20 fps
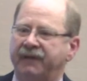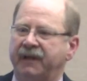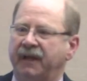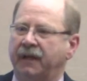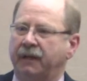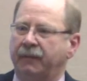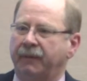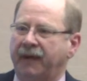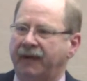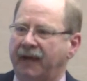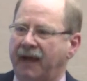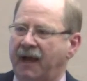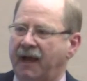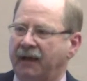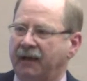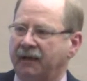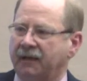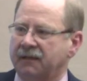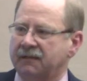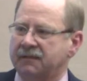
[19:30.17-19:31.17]

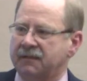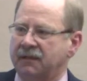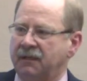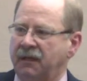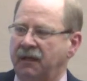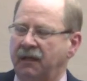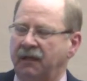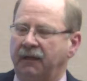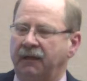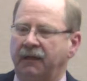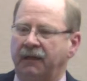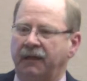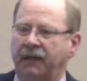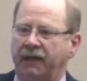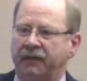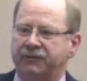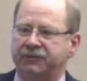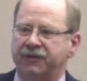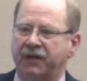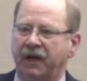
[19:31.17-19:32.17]
antibiotics? Can
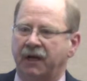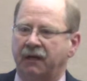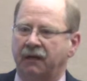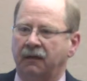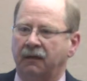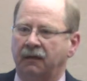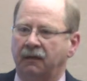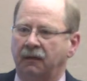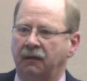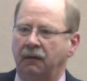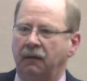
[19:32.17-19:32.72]
they check